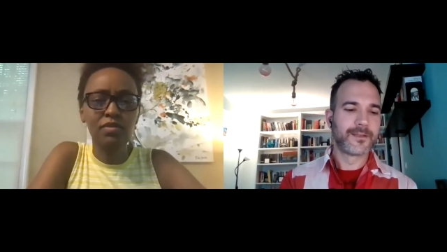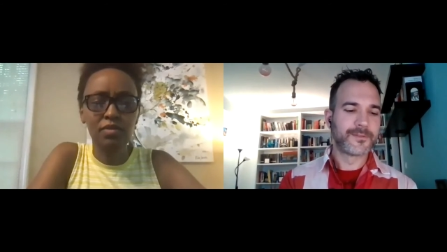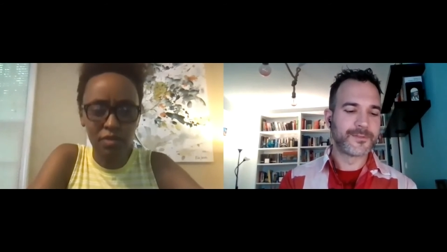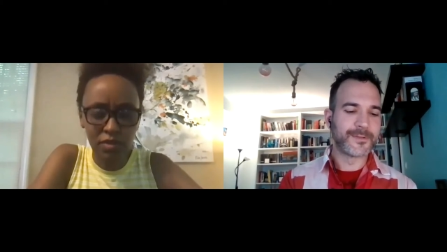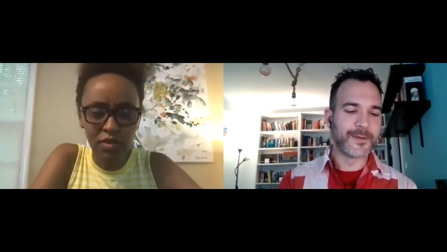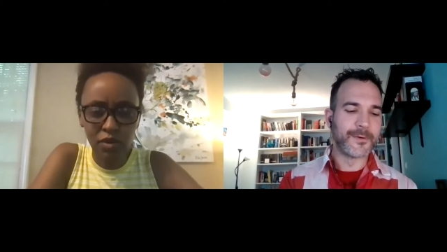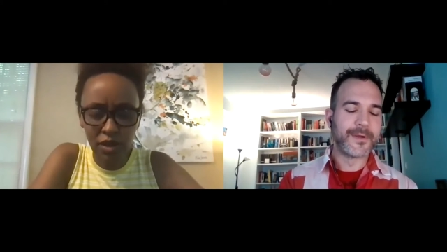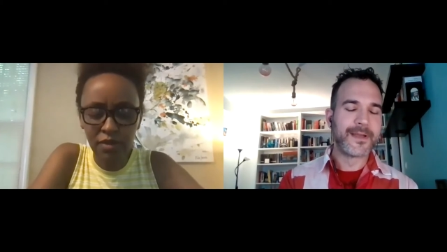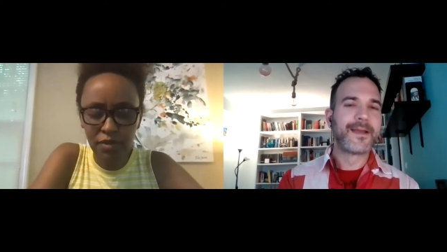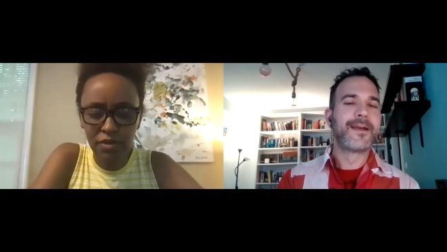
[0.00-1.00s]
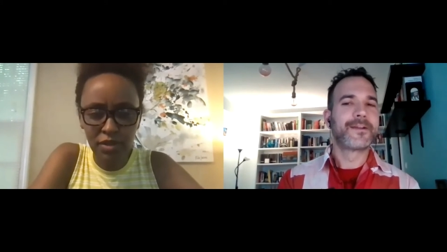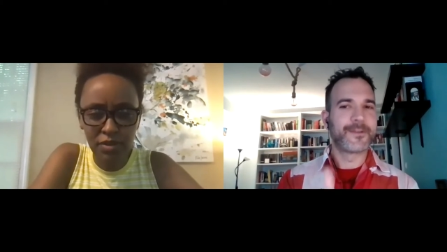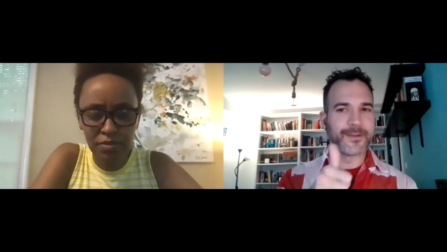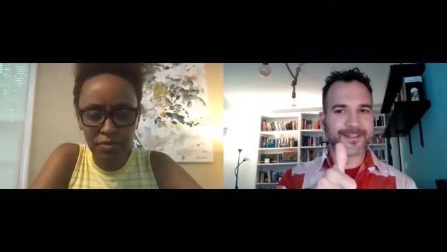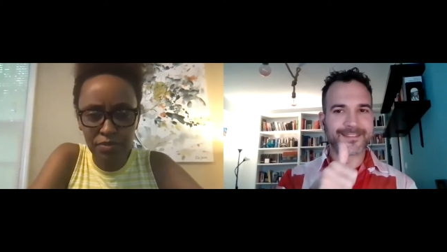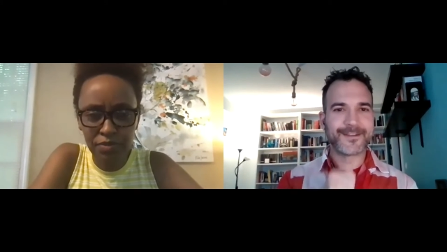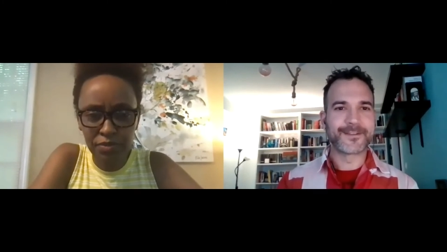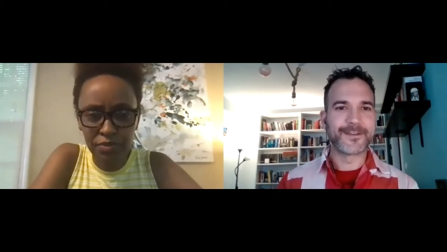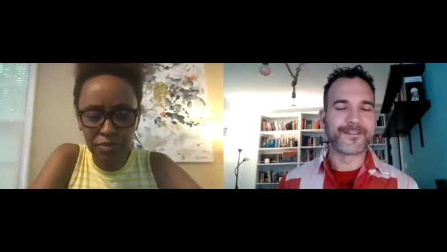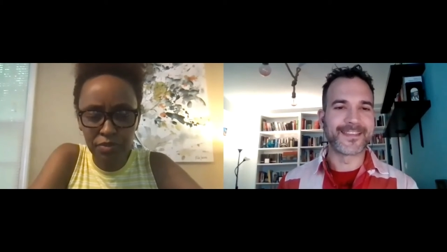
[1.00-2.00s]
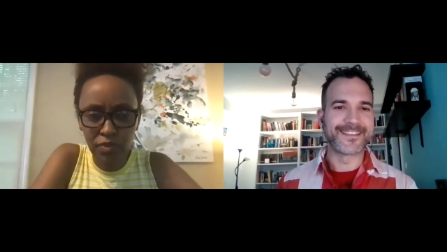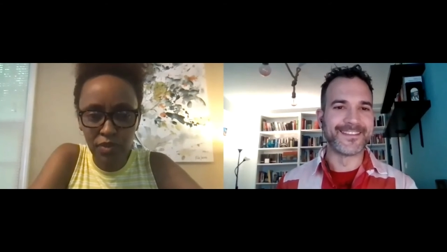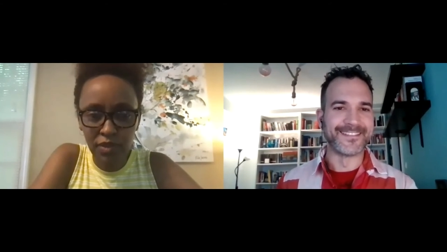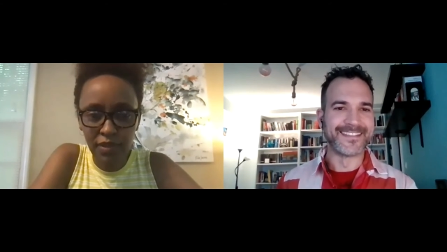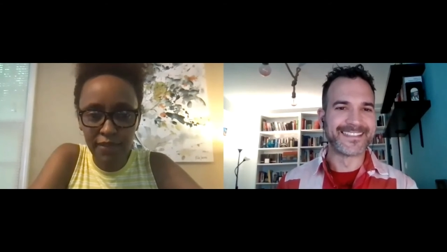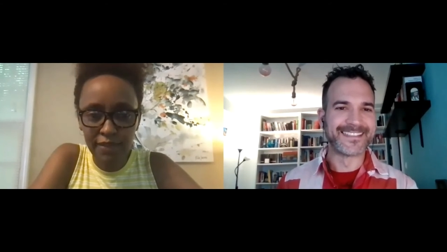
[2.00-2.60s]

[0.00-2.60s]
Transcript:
Speaker 1: so good good good thank you